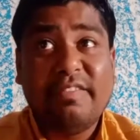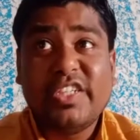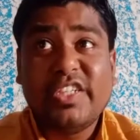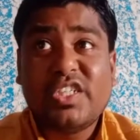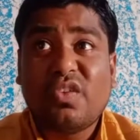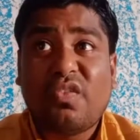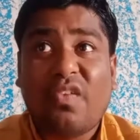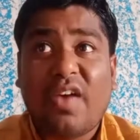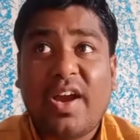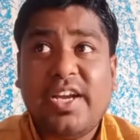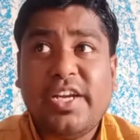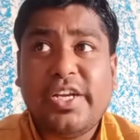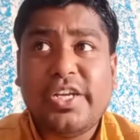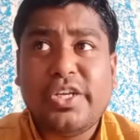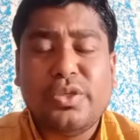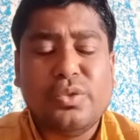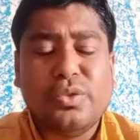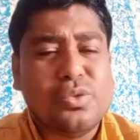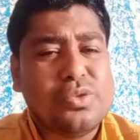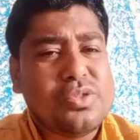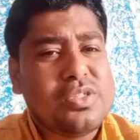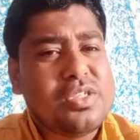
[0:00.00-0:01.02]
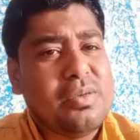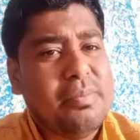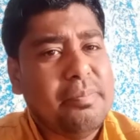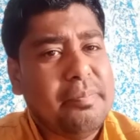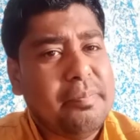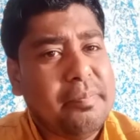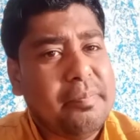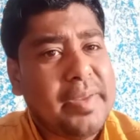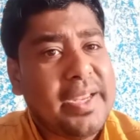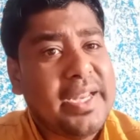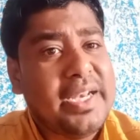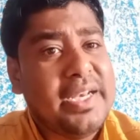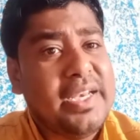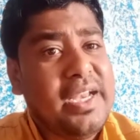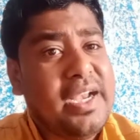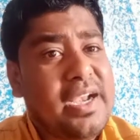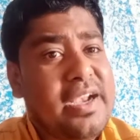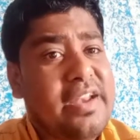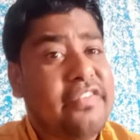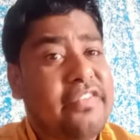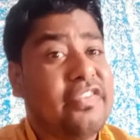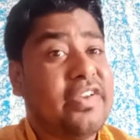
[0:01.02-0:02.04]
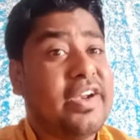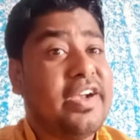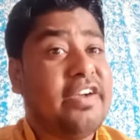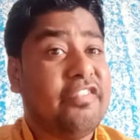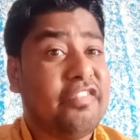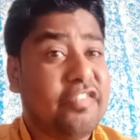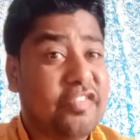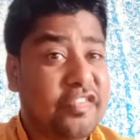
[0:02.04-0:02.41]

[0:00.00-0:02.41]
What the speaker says: which find use in many different